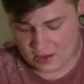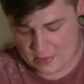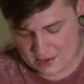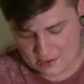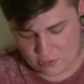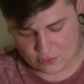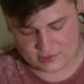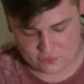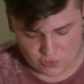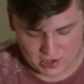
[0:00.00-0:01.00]
We've got
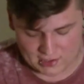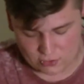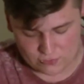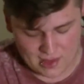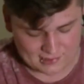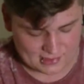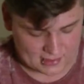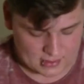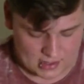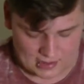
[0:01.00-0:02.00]
this great little
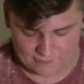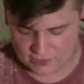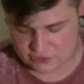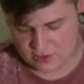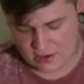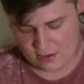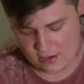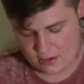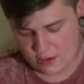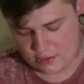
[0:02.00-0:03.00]
netting feature here,
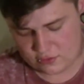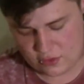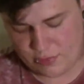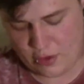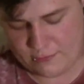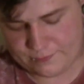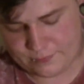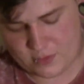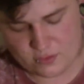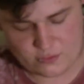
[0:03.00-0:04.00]
so you can put
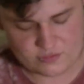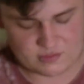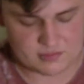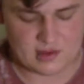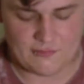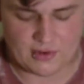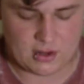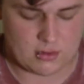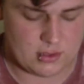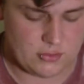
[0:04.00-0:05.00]
some stuff in here